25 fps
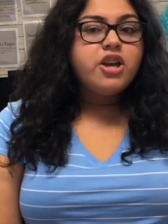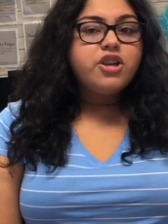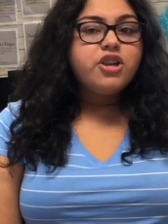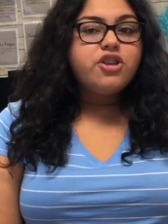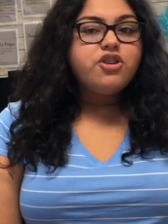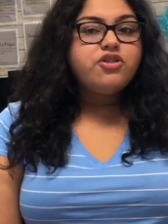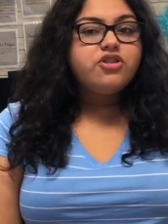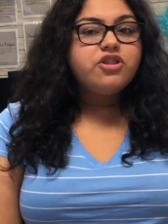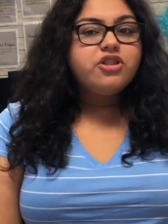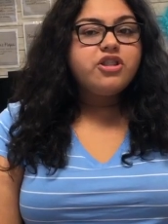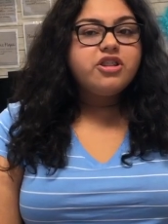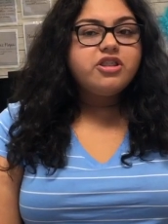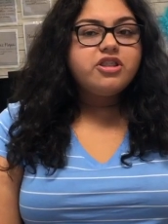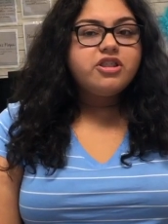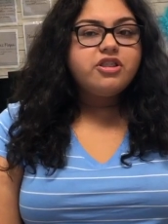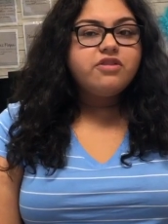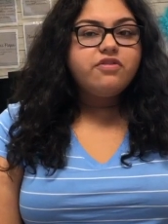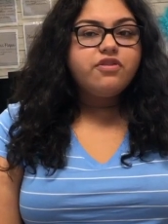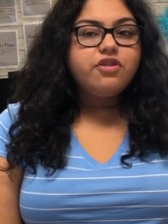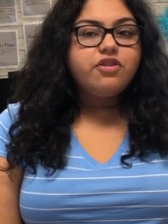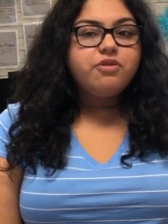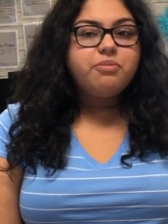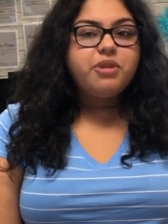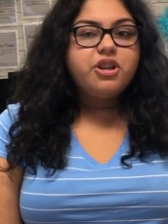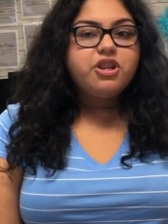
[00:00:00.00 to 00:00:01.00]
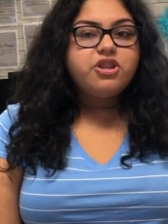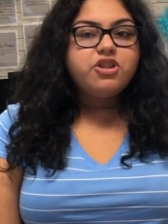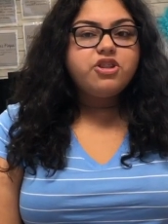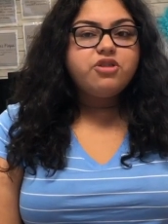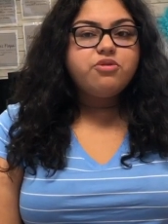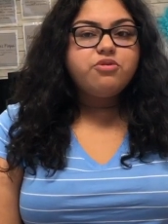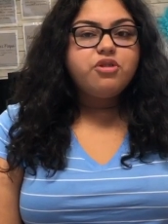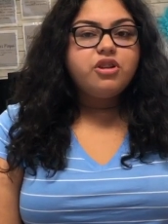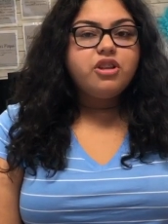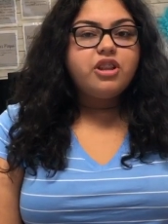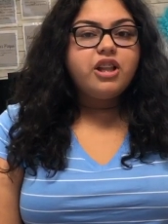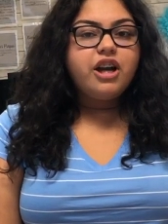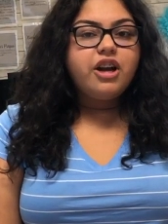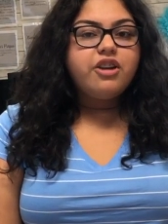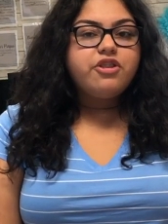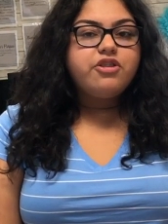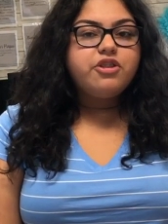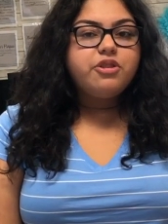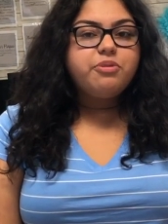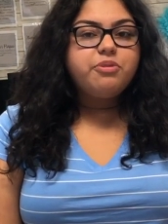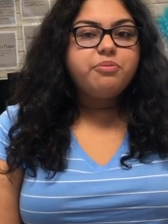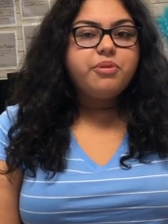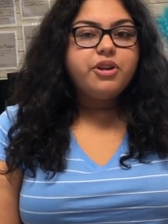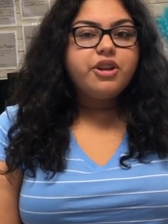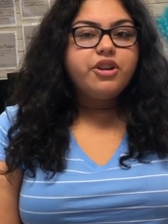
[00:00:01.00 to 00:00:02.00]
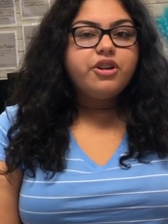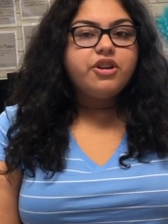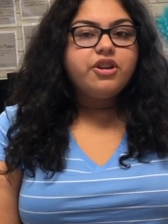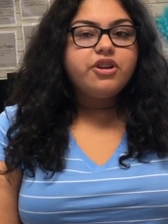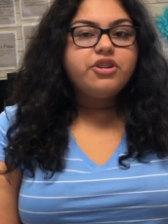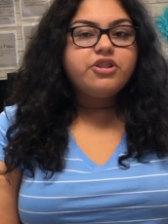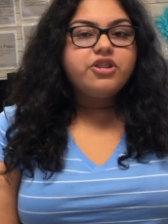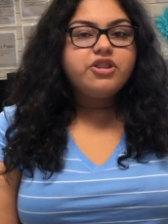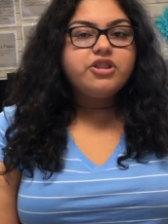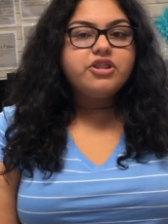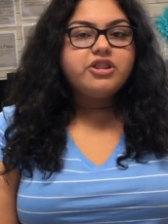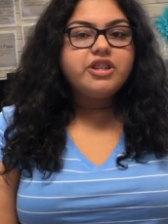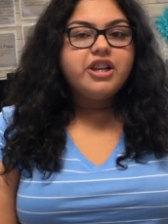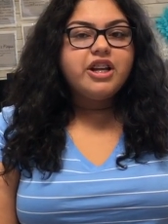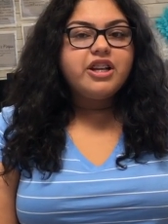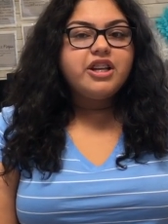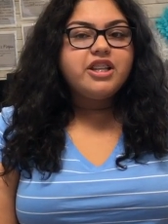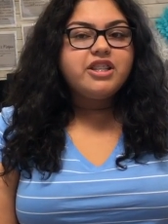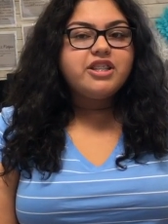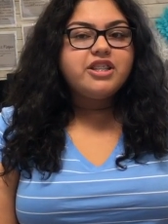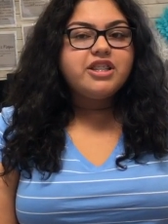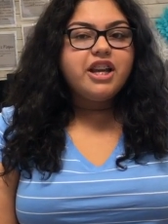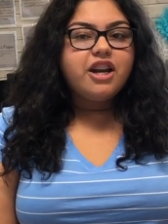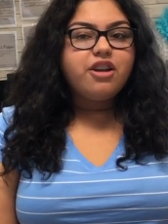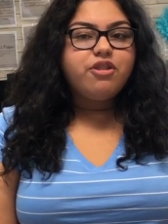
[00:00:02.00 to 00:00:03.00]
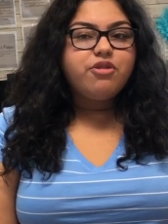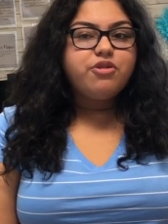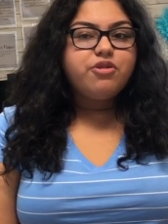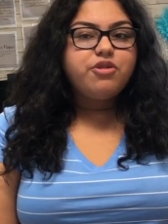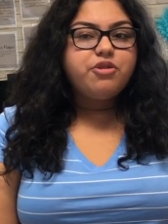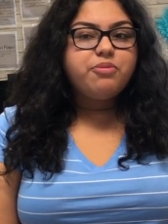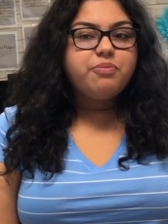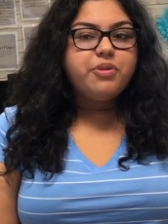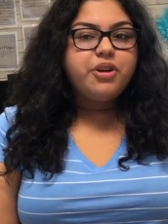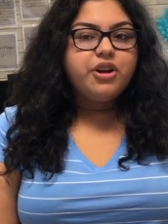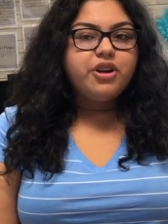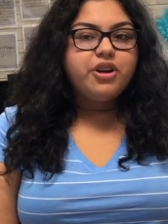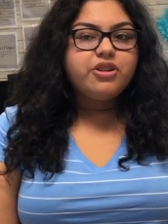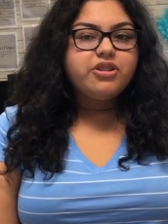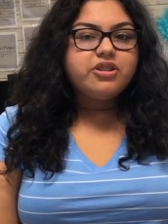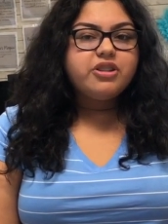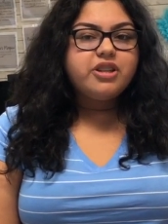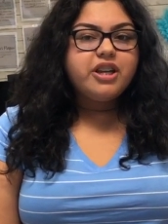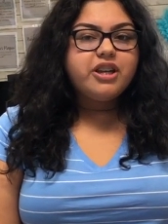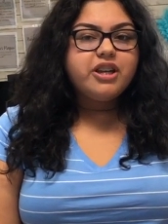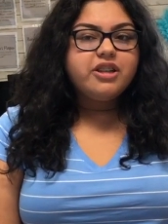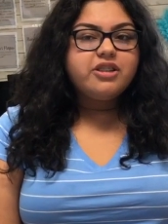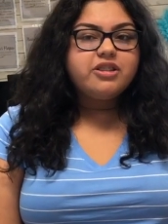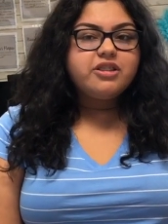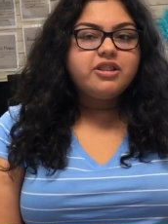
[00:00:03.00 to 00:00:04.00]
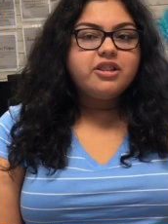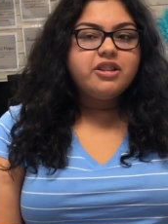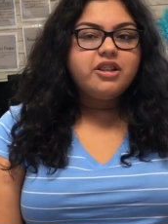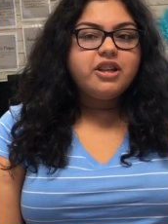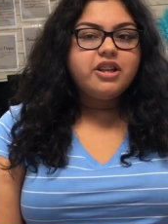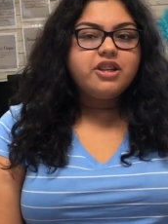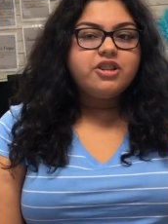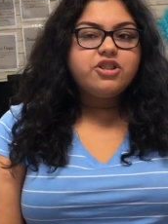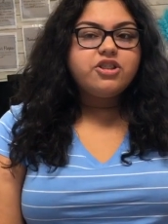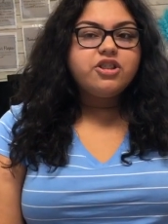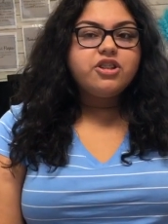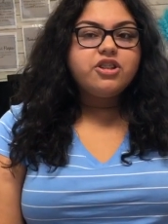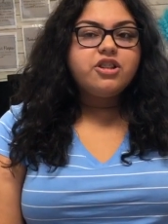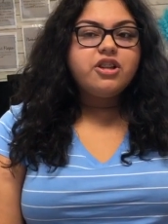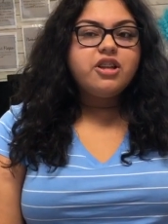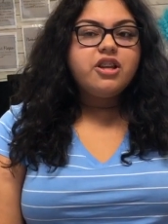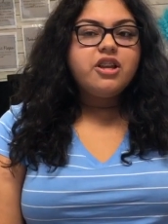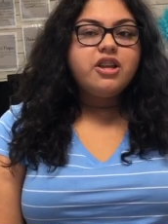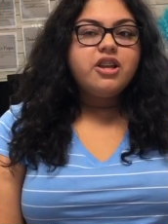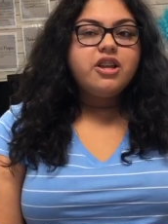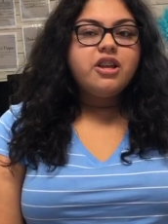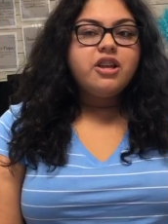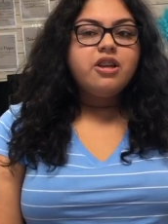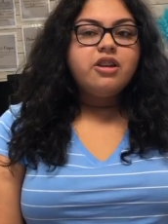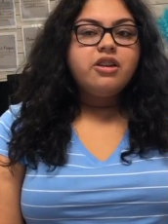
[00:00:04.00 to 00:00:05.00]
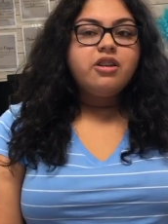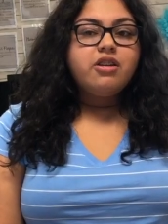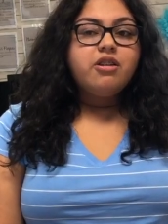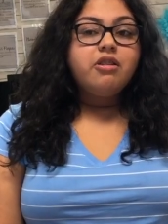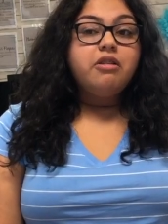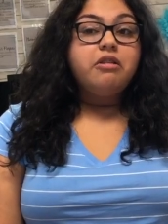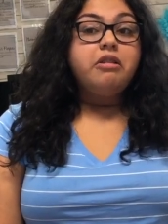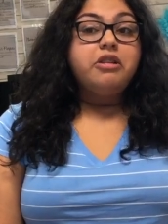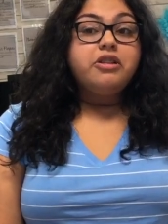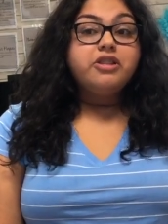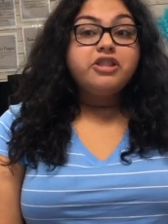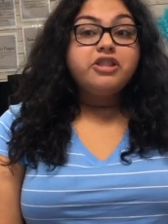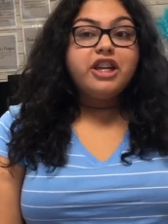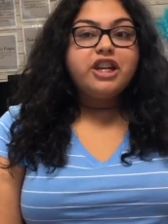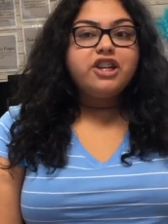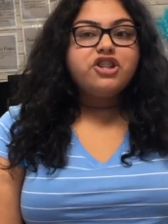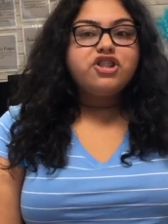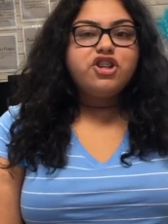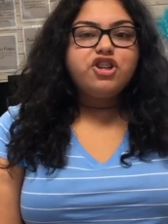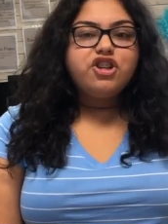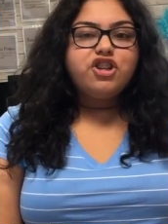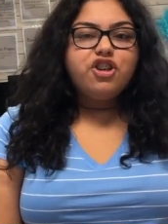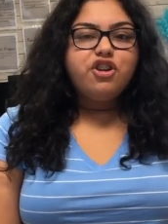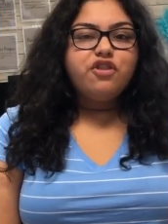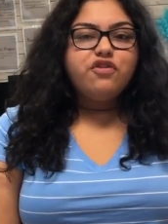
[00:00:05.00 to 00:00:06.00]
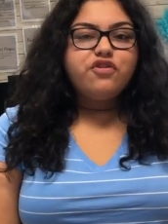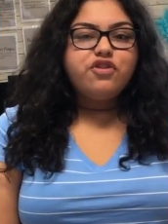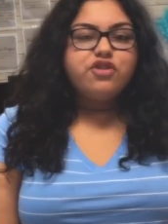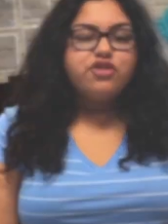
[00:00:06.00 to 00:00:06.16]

Using this information will allow you to better understand and tackle the paired text selection section of